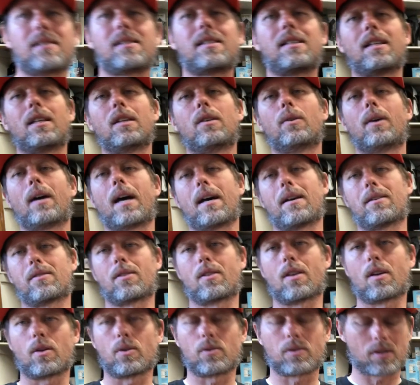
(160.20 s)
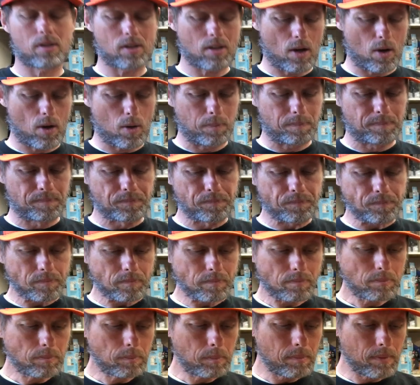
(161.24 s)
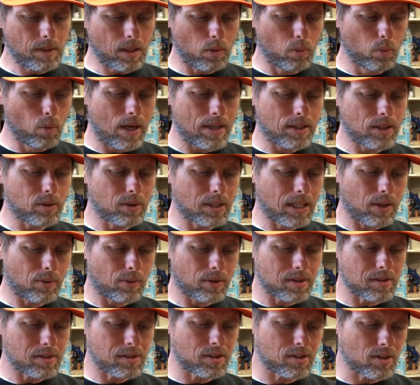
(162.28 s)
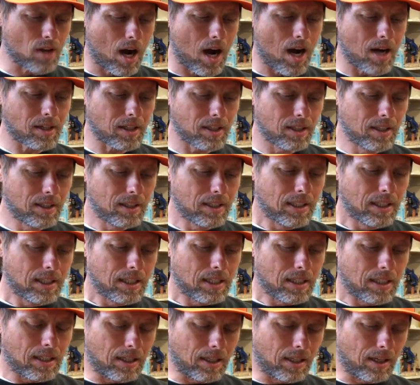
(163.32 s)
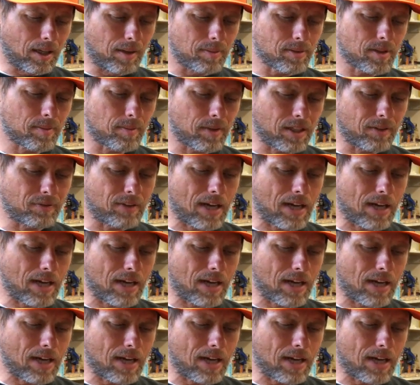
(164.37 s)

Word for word: ECU has those. So what you get with a stock, uh, some of the